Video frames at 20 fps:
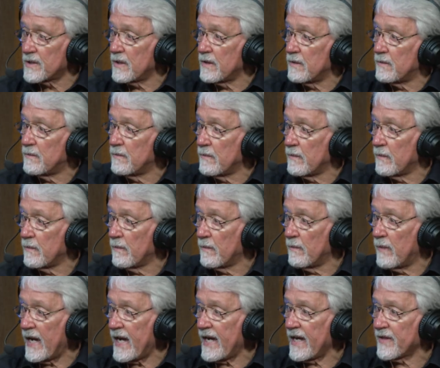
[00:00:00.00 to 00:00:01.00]
and
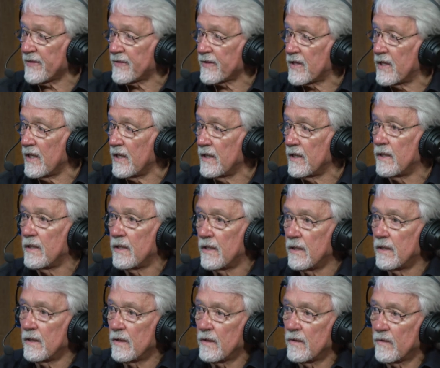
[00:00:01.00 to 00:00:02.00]
Bath can.
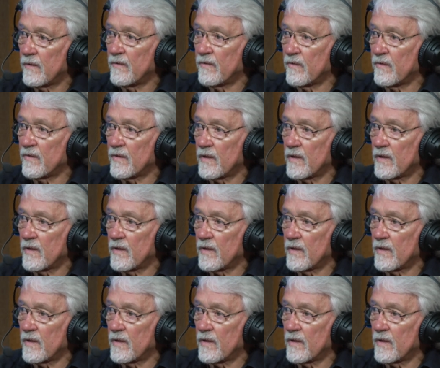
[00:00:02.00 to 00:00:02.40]
Bed